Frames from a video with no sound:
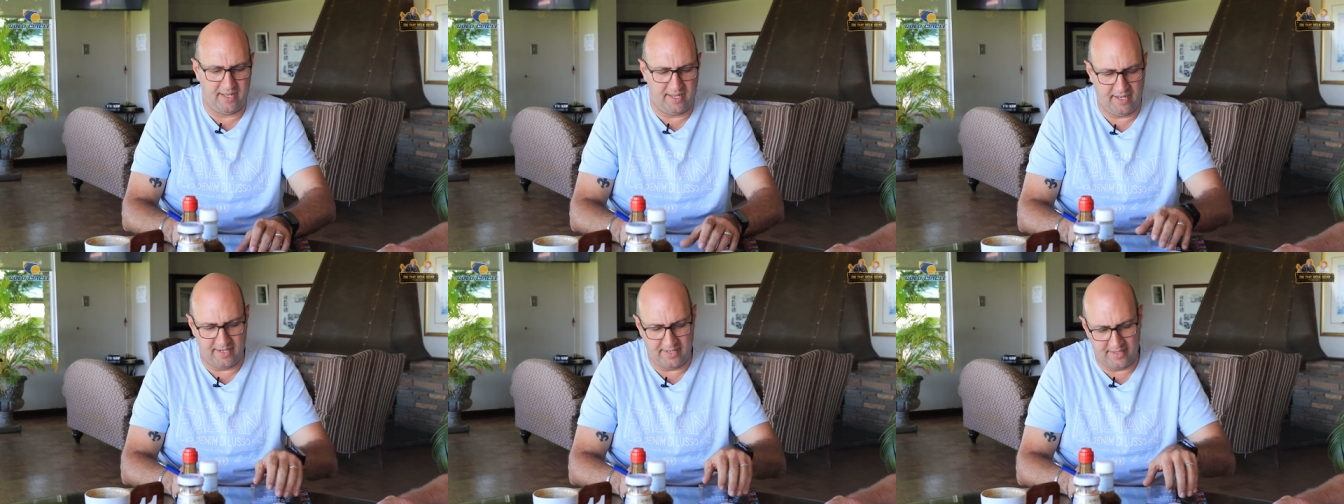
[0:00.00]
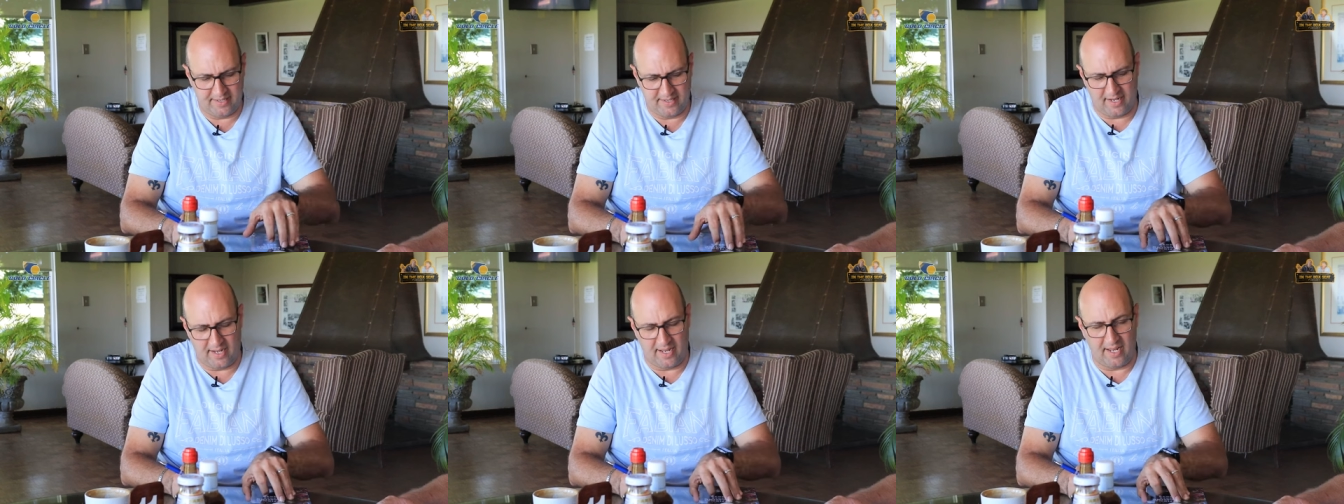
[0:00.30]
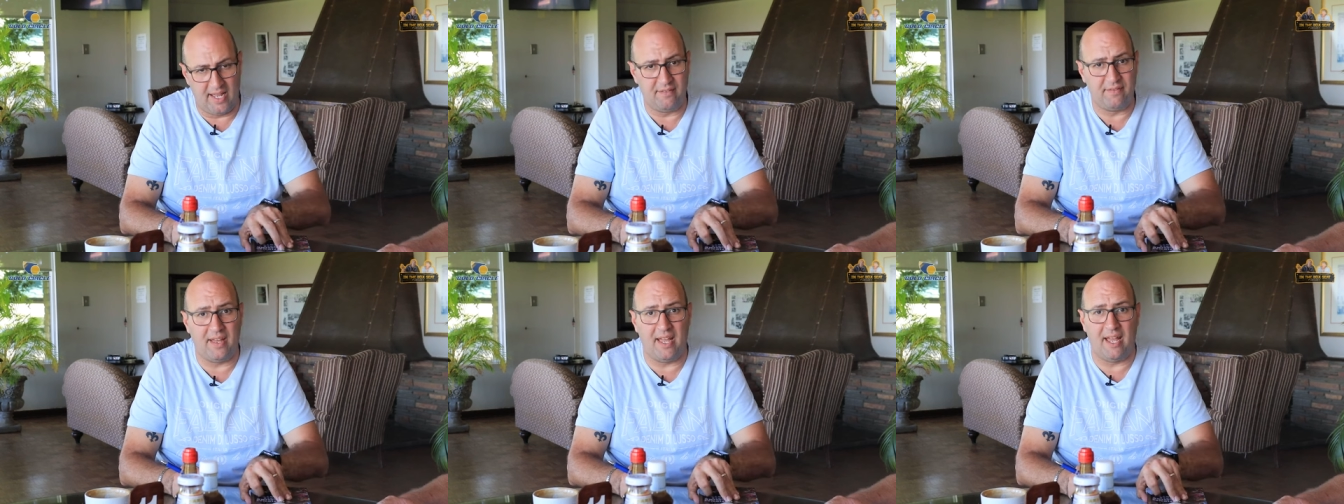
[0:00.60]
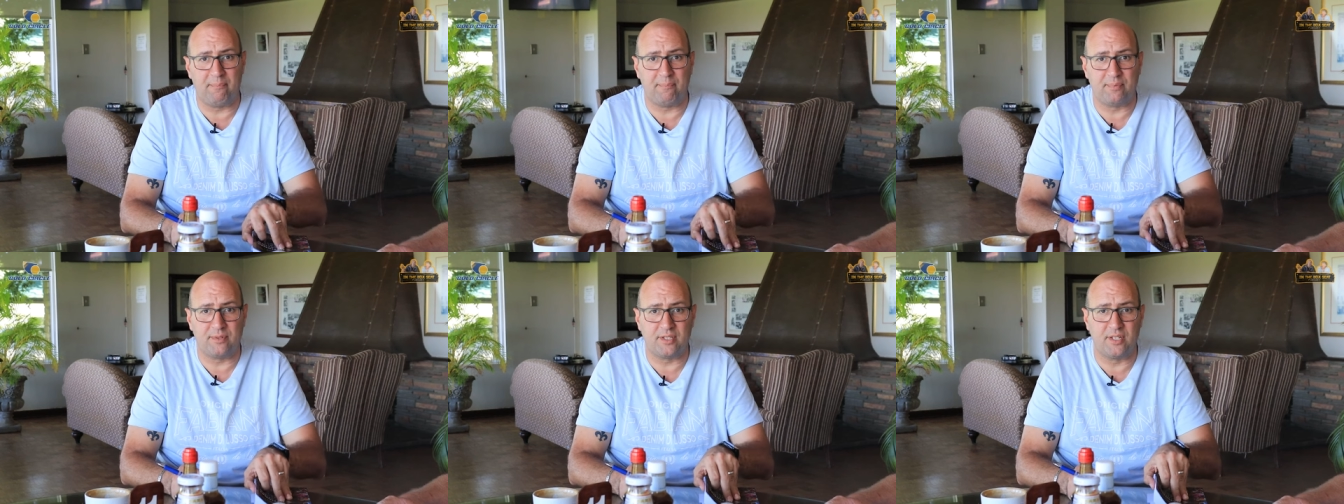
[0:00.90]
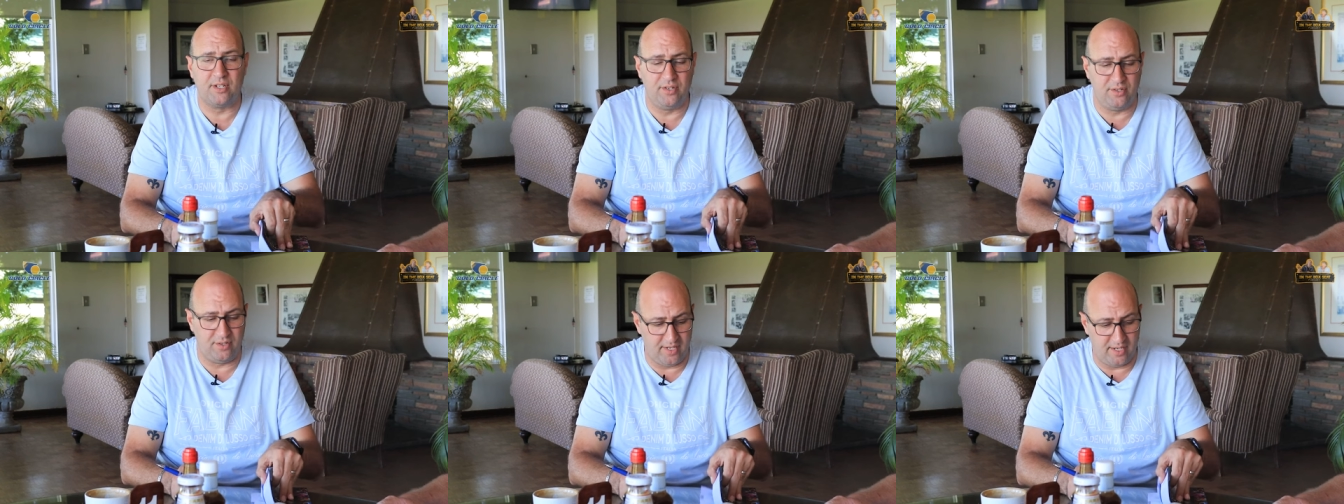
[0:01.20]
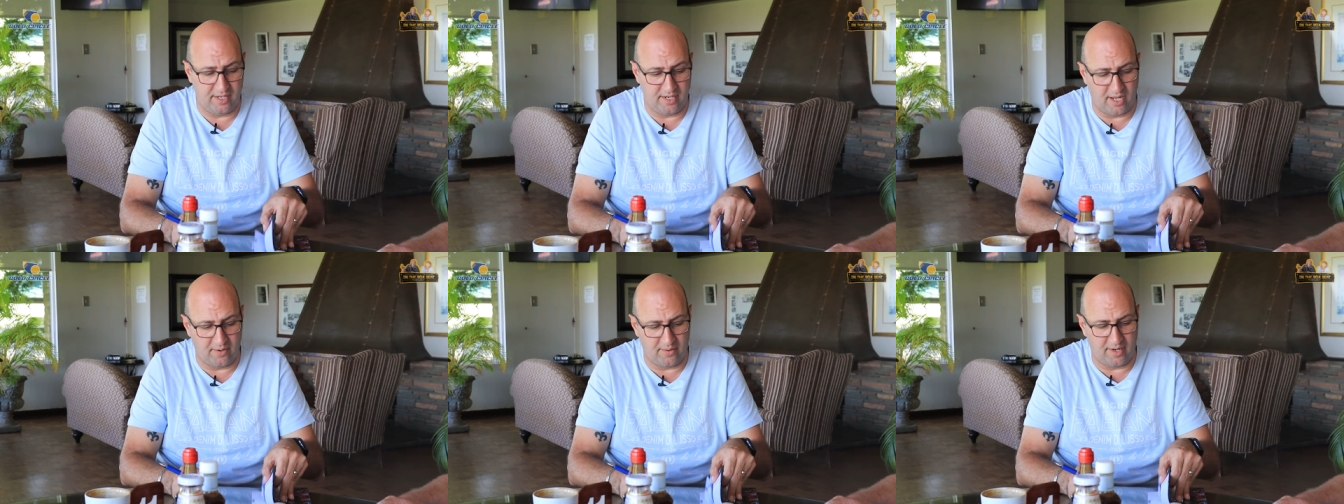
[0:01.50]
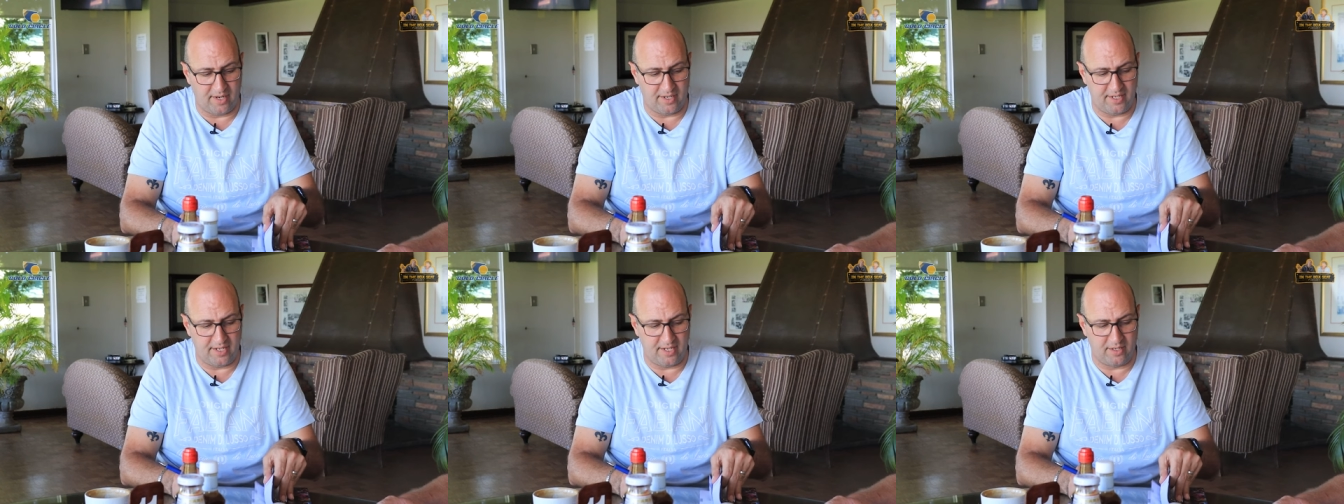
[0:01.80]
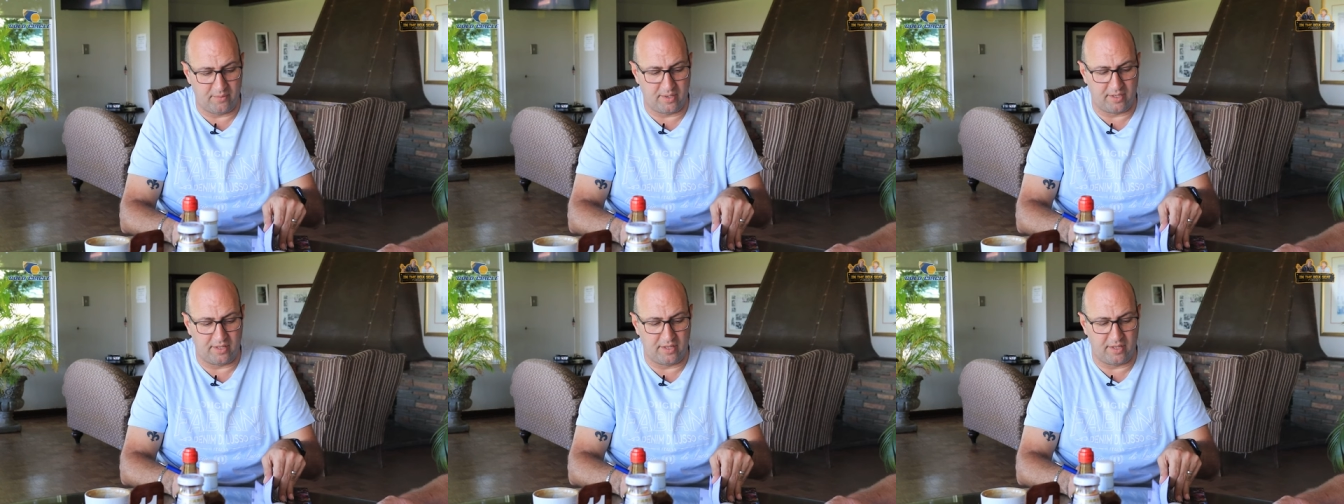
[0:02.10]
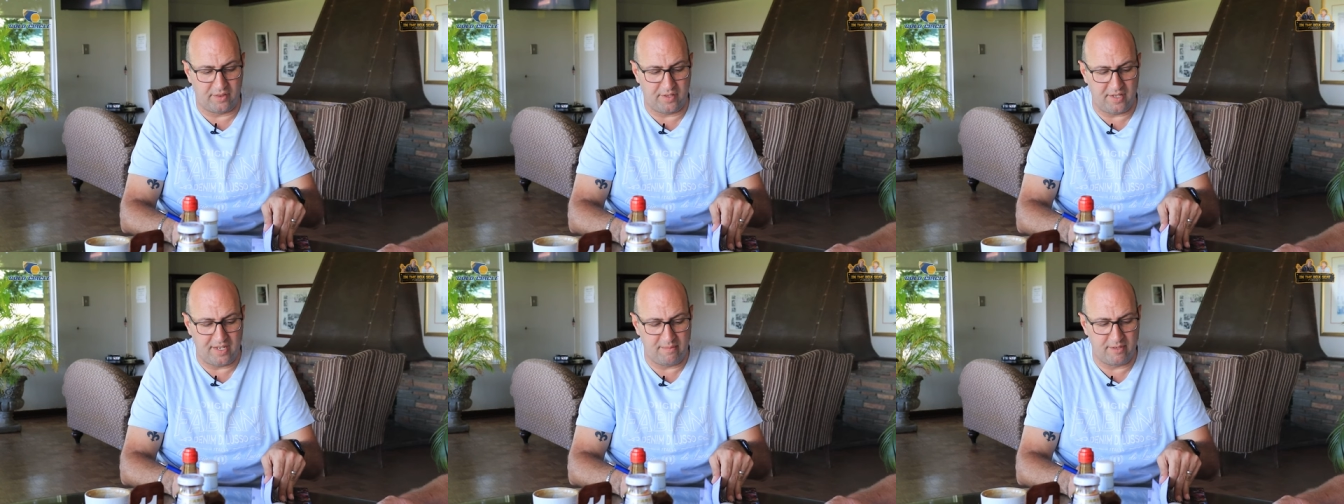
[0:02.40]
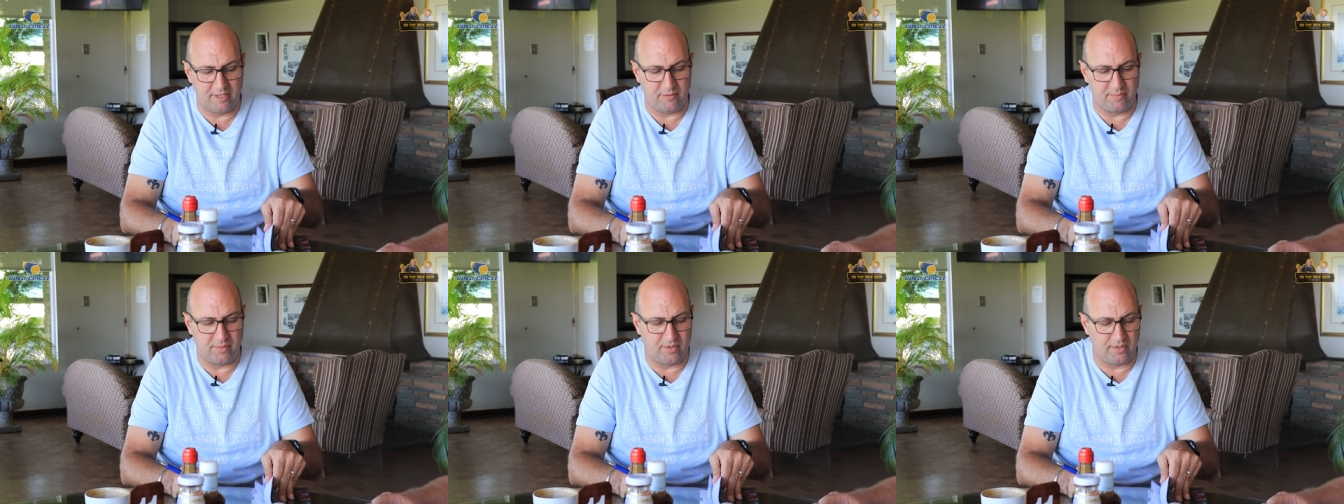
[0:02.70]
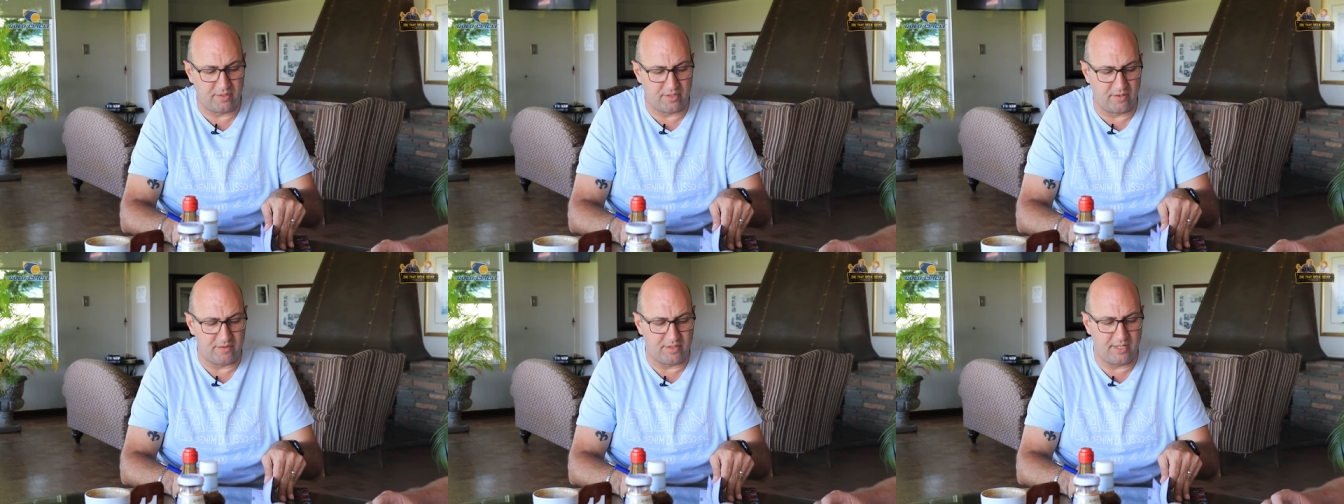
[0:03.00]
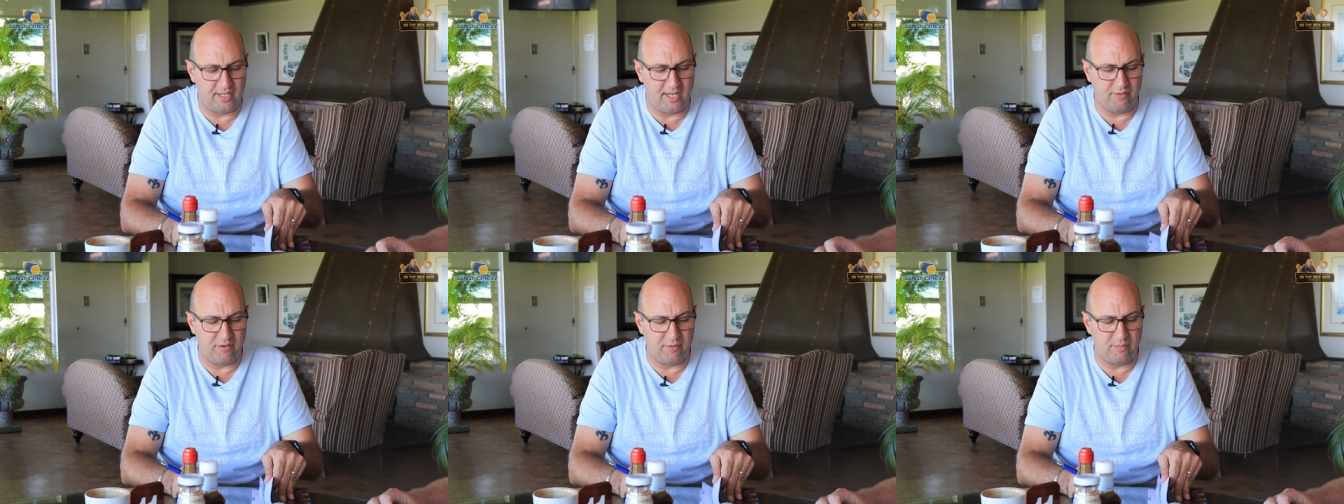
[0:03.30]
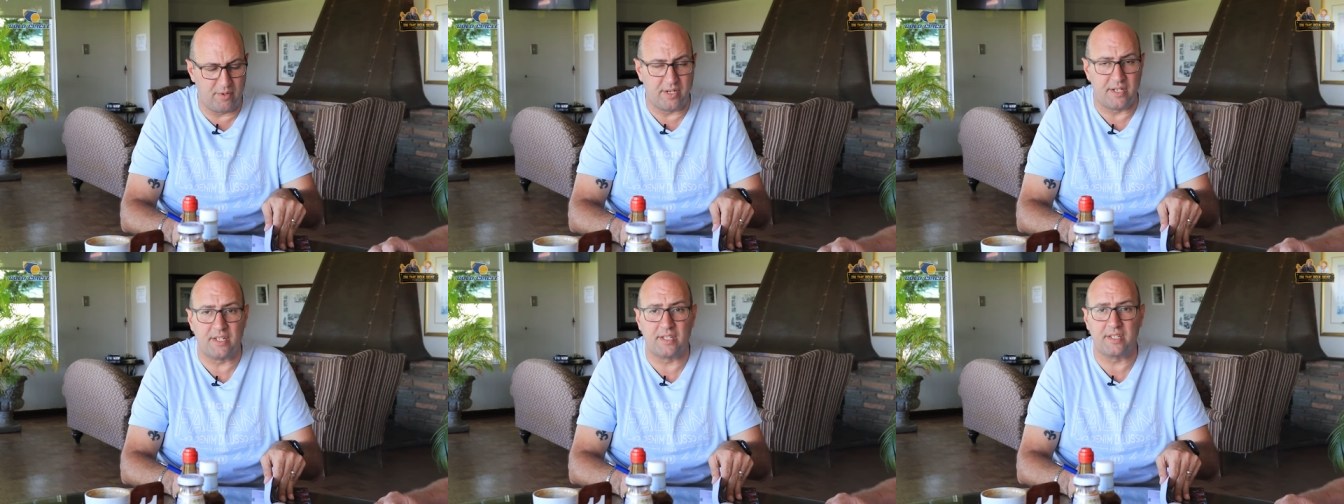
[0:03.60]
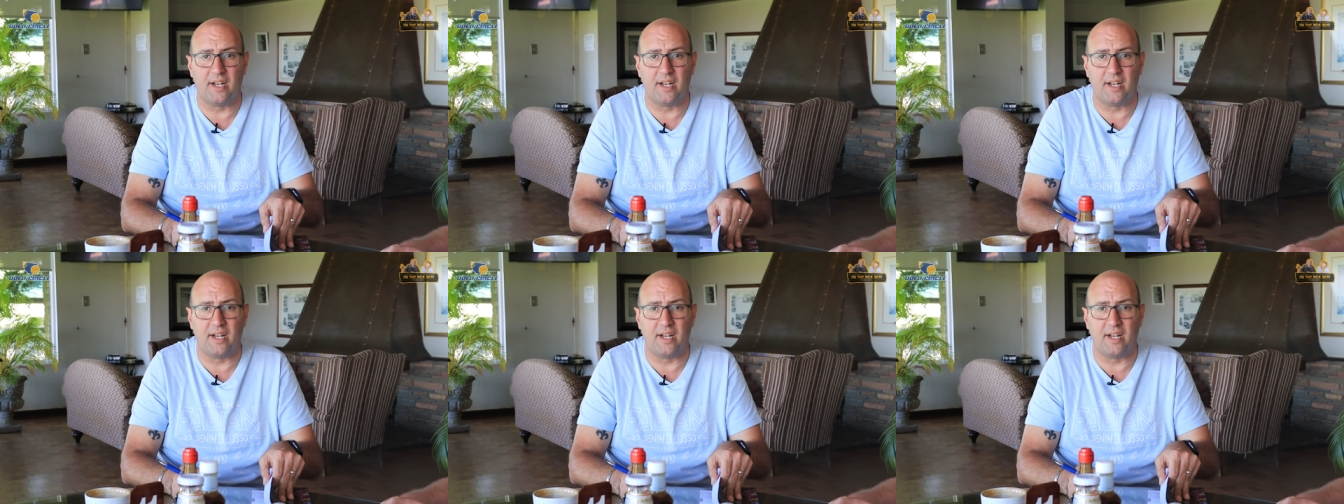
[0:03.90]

And uh, I have absolutely no idea what the theme is because obviously everybody